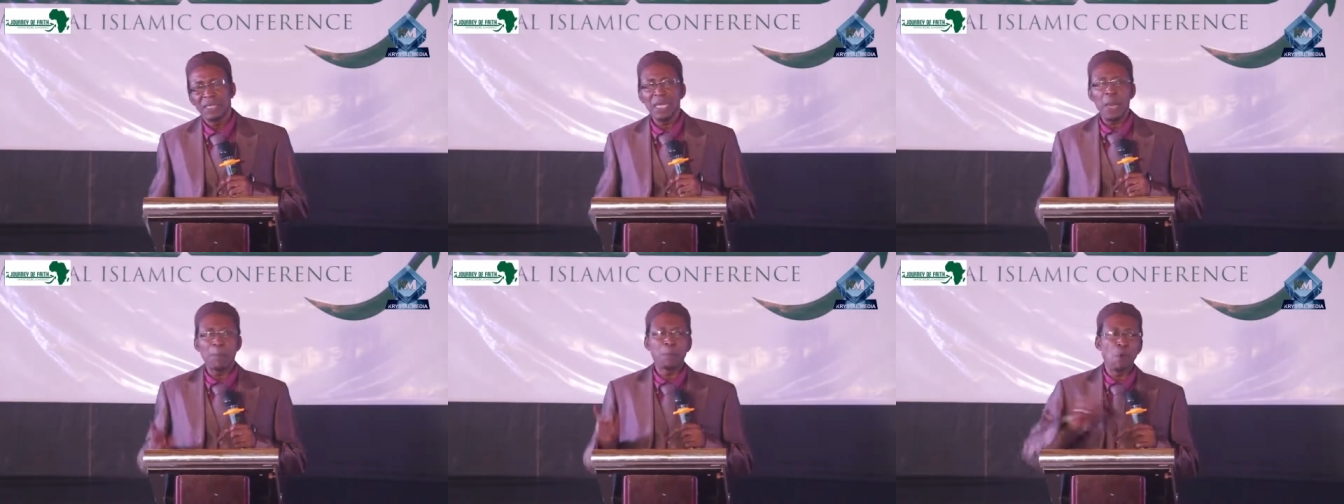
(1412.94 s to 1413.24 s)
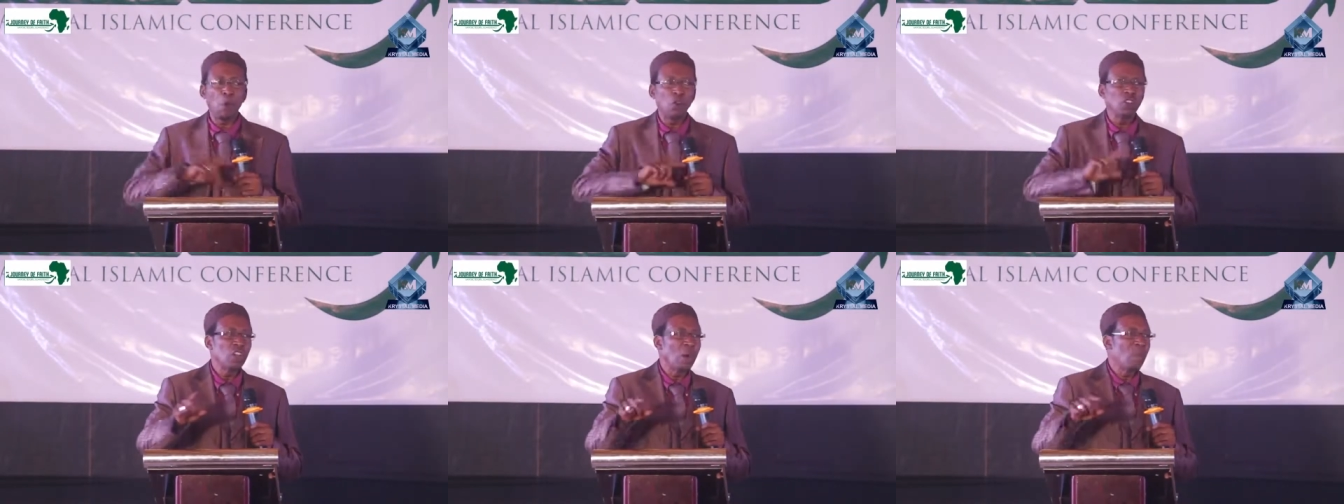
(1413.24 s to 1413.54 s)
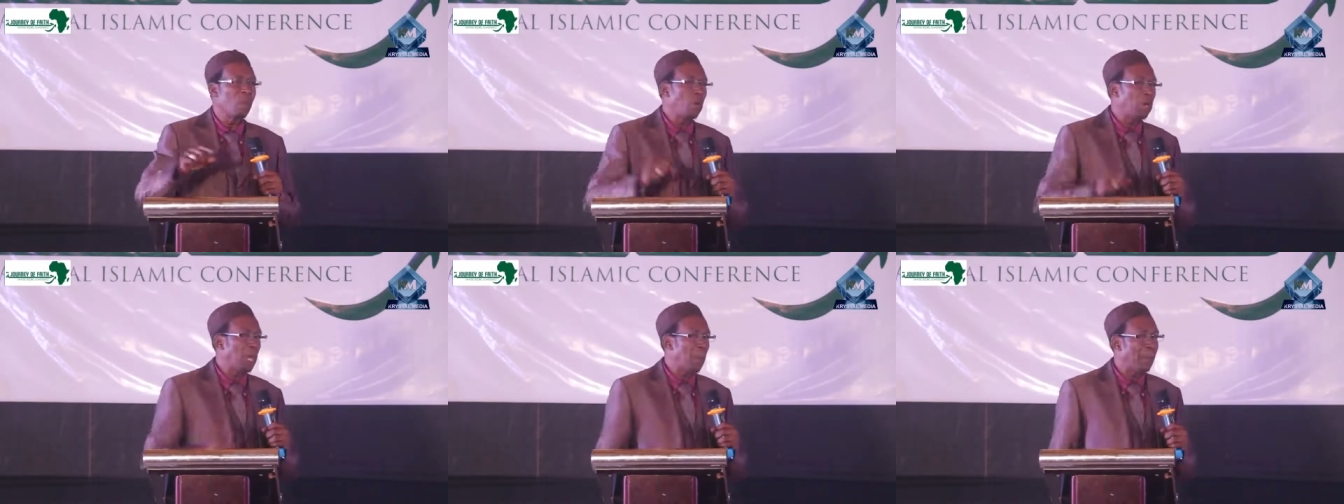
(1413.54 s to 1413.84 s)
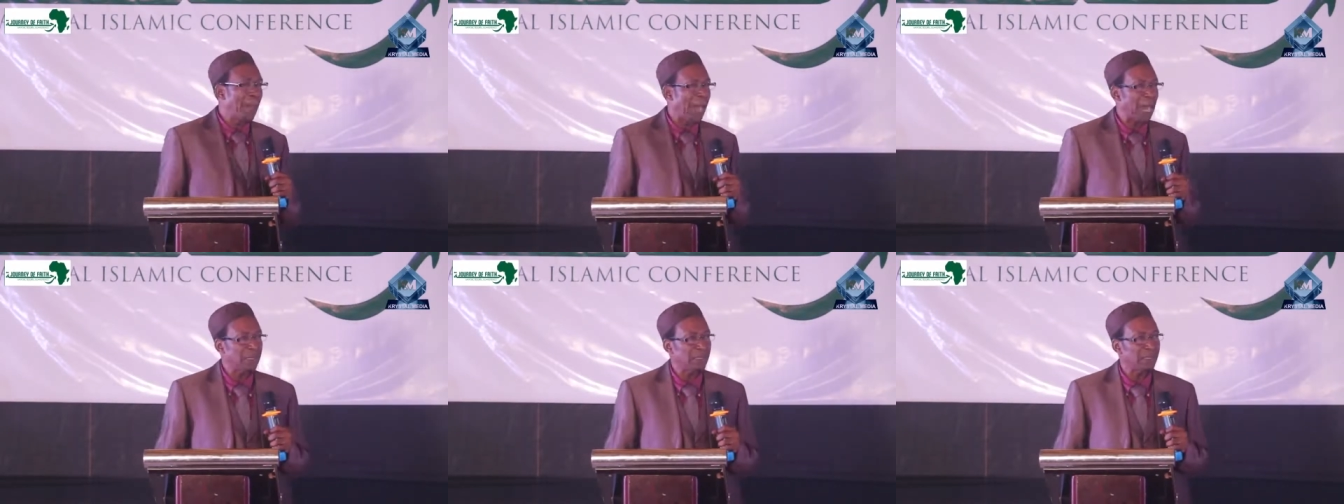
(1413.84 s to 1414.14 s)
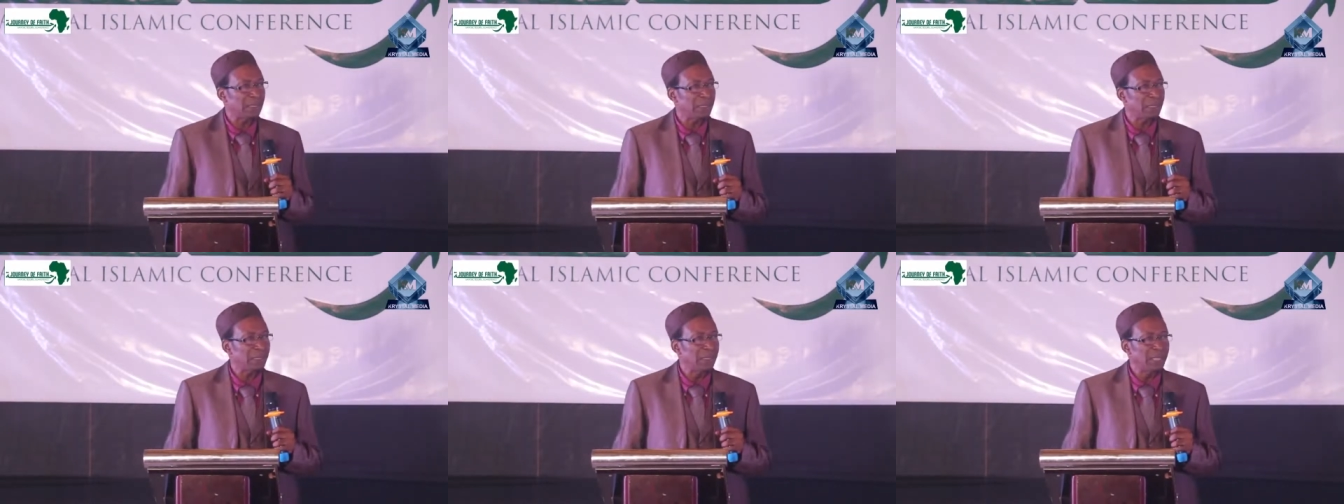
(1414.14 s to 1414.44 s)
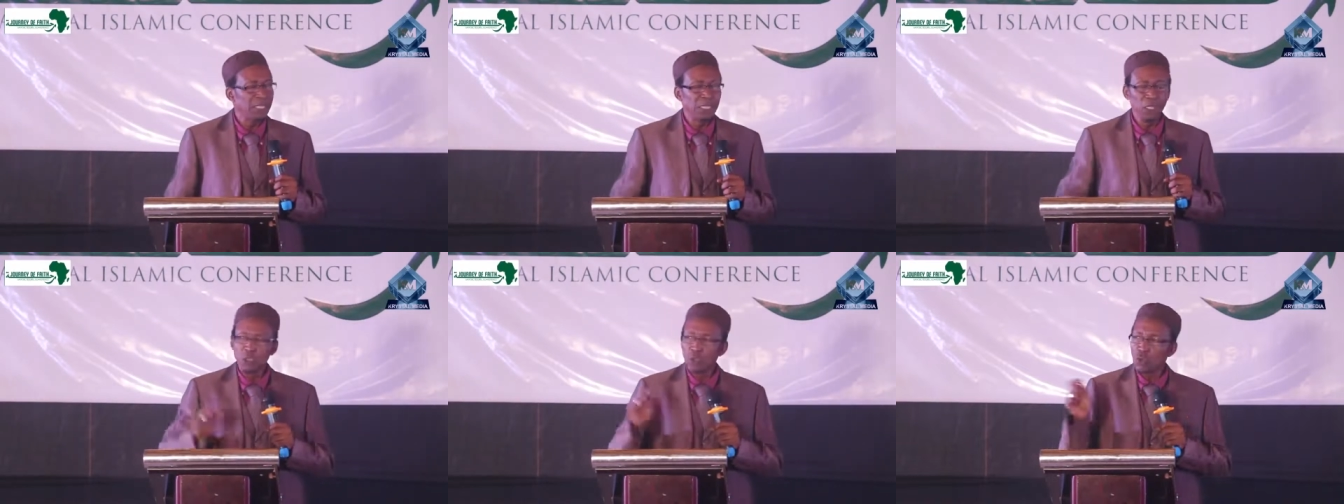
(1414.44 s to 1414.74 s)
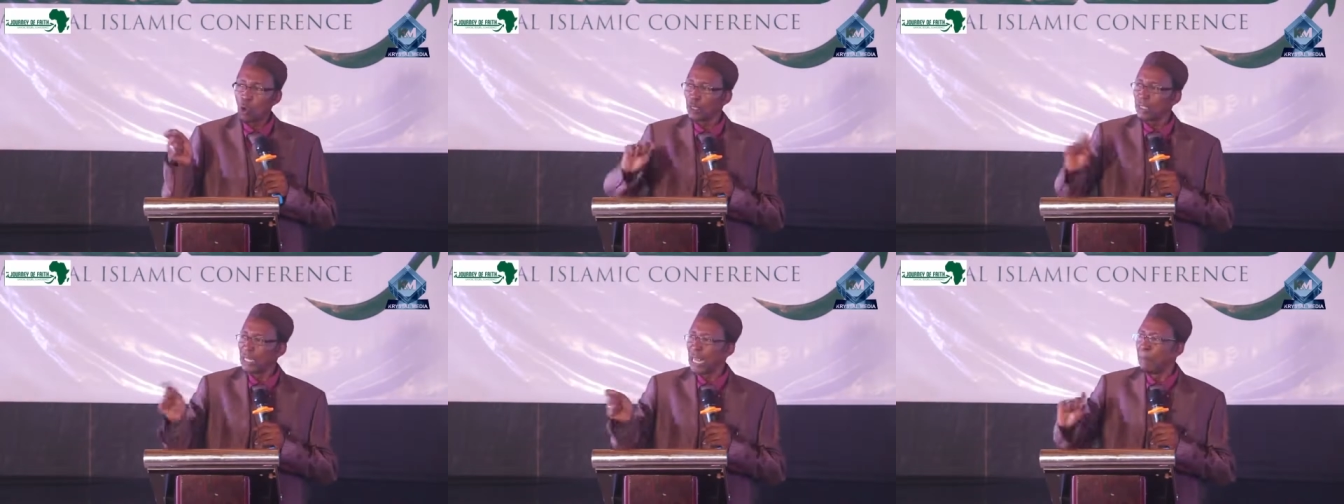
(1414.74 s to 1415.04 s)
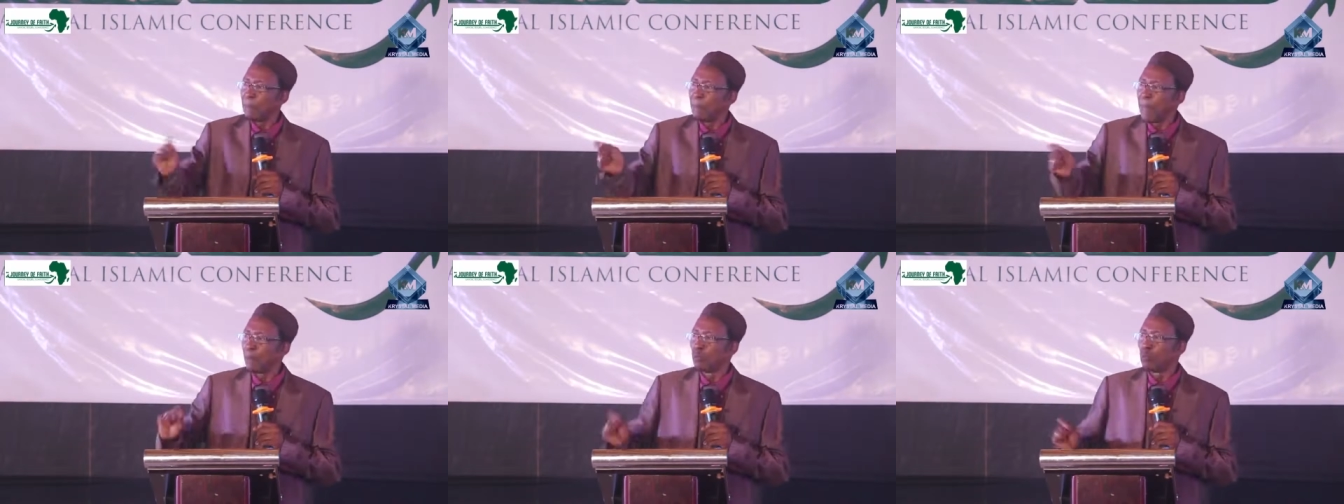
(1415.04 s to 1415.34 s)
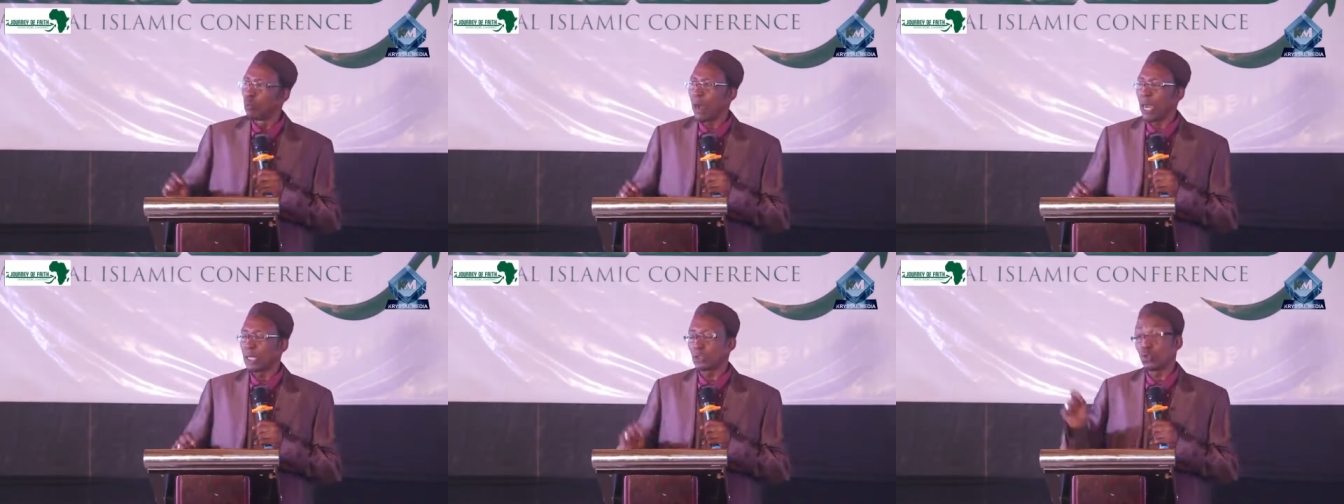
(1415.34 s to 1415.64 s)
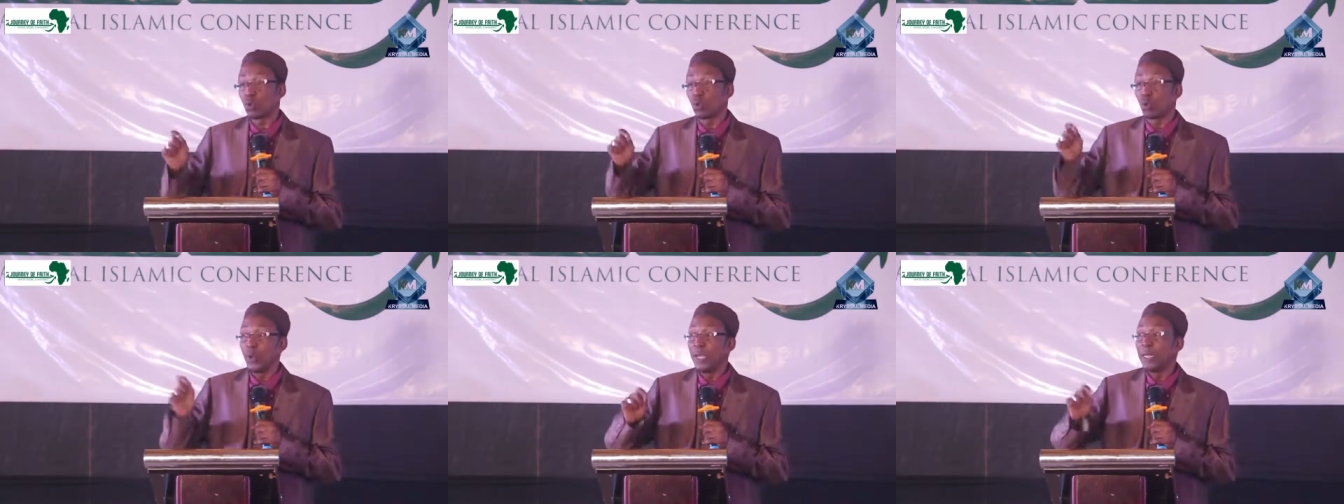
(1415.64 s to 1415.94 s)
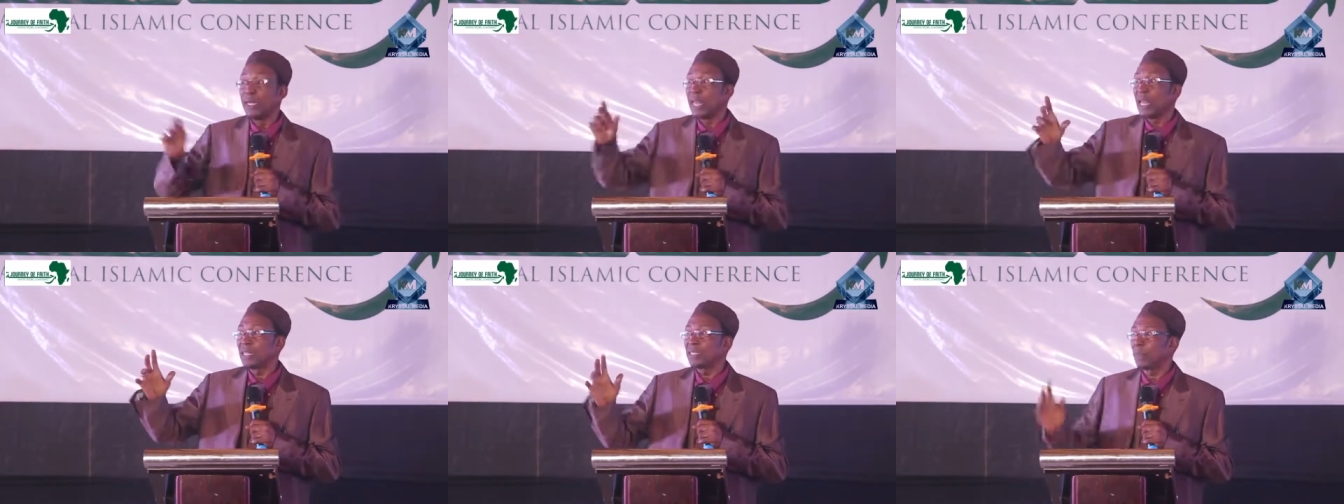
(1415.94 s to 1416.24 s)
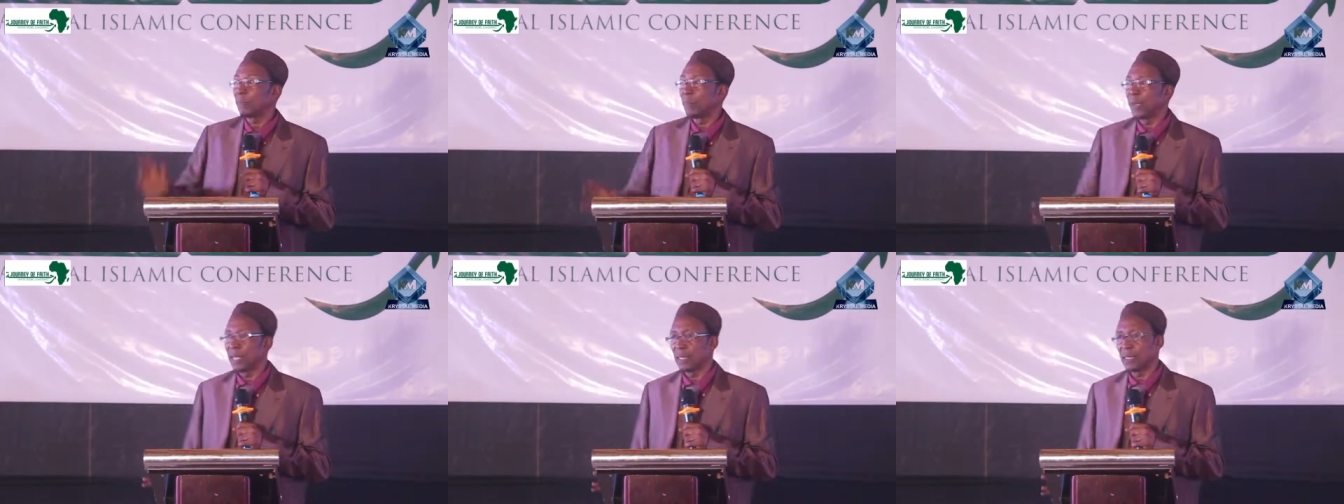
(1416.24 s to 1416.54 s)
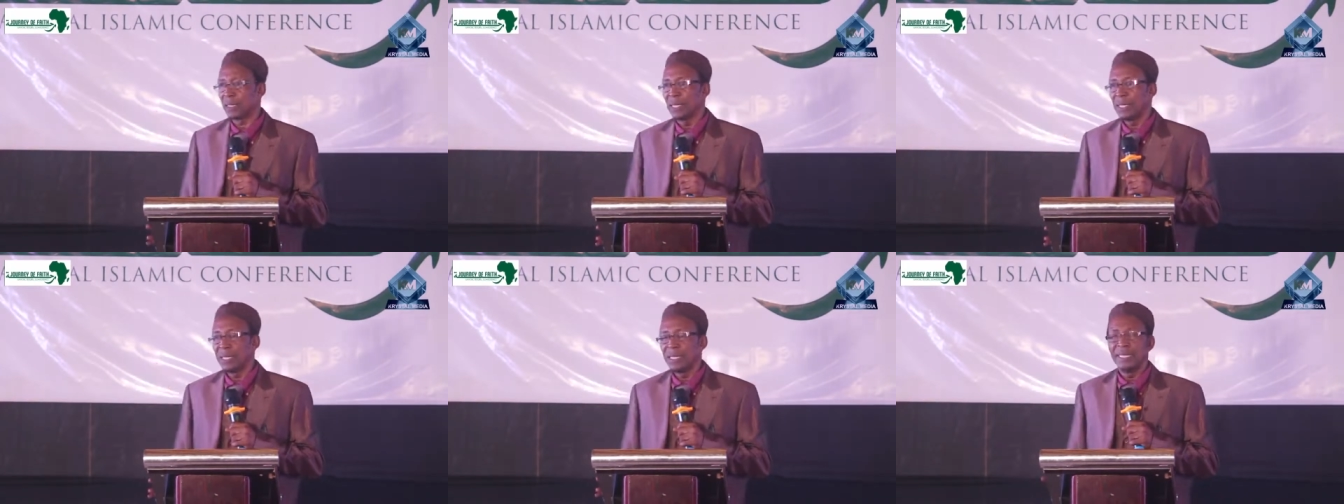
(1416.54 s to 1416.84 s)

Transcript: Napoleon Bonaparte, he wrote a memoir to Queen Isabel.